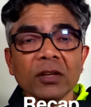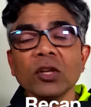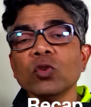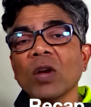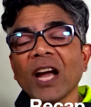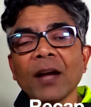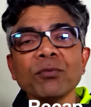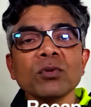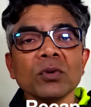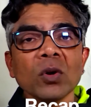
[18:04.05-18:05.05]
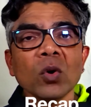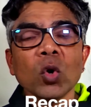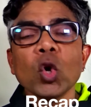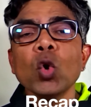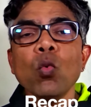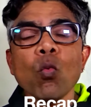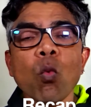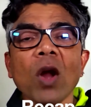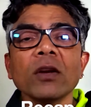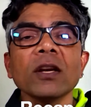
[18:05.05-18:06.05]
you have to know
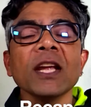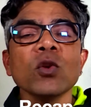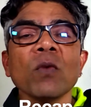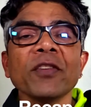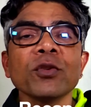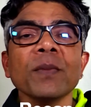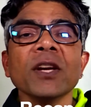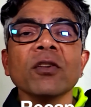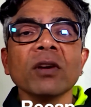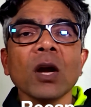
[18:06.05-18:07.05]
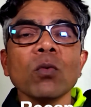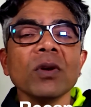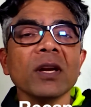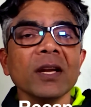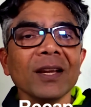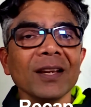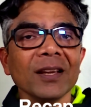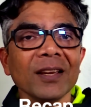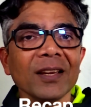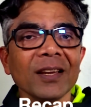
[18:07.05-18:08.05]
what investment round
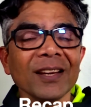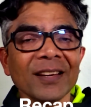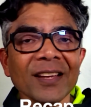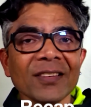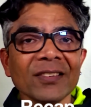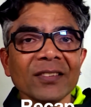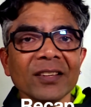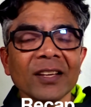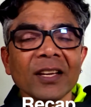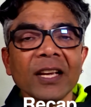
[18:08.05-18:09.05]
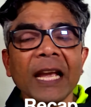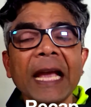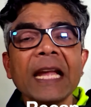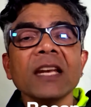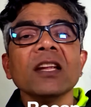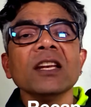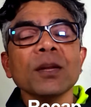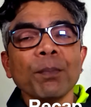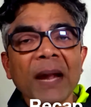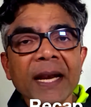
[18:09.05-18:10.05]
it is, and
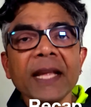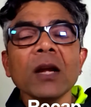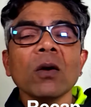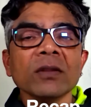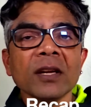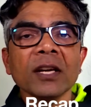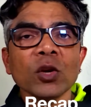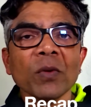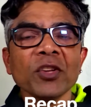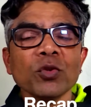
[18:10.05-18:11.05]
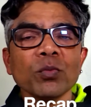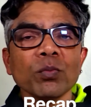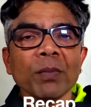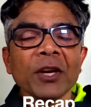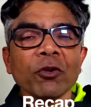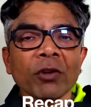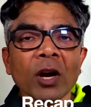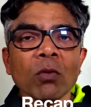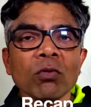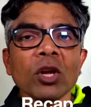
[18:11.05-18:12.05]
depending on that investment
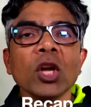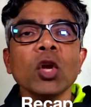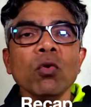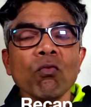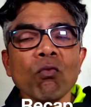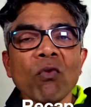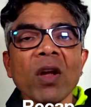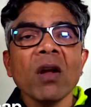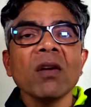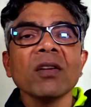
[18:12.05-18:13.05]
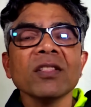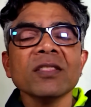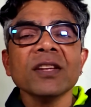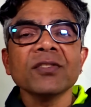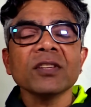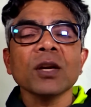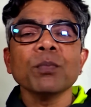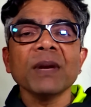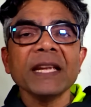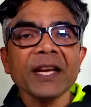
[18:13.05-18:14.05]
round, where this
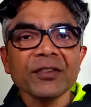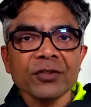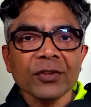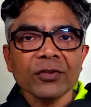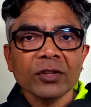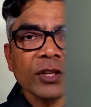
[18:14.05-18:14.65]
company exists.